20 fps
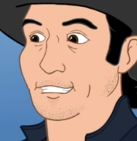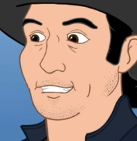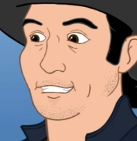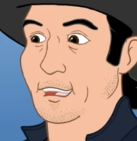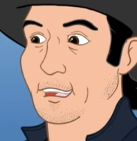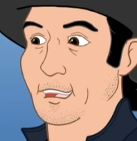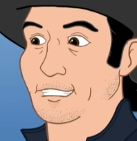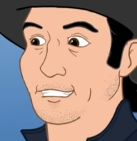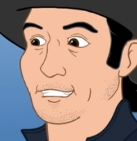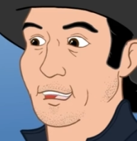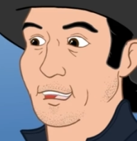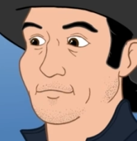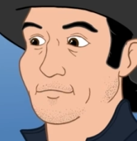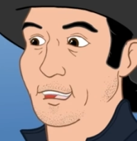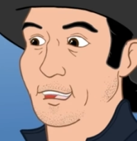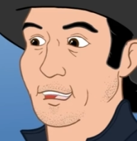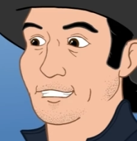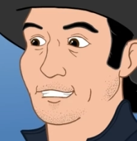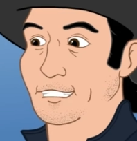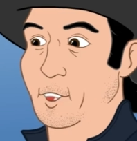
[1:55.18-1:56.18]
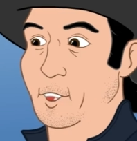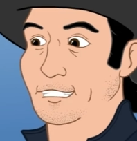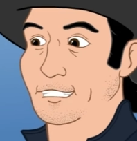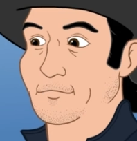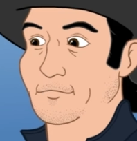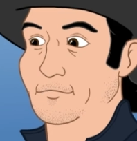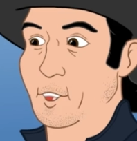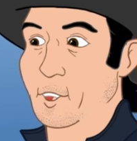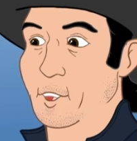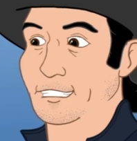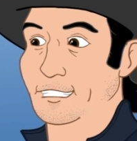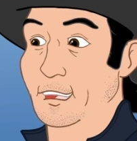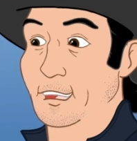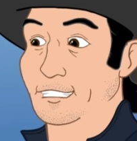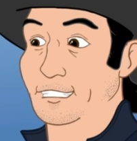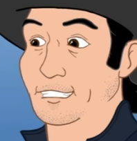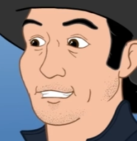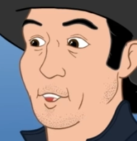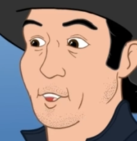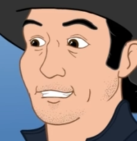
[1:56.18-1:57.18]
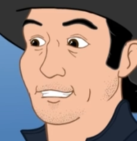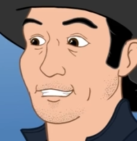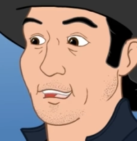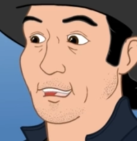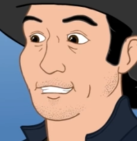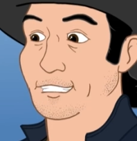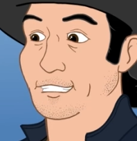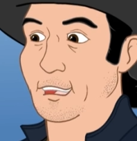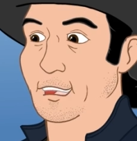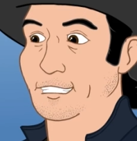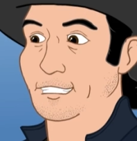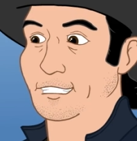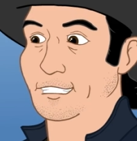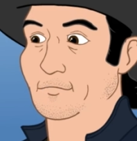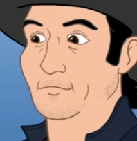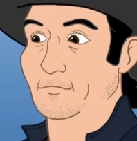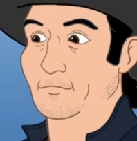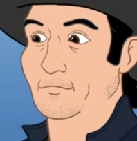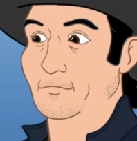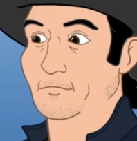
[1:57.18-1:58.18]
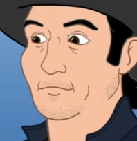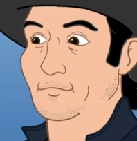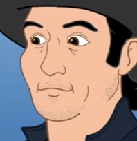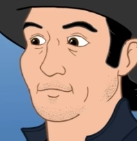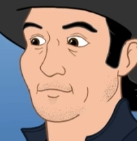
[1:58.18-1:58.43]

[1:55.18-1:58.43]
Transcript: We shot in some of the world's most exotic locations.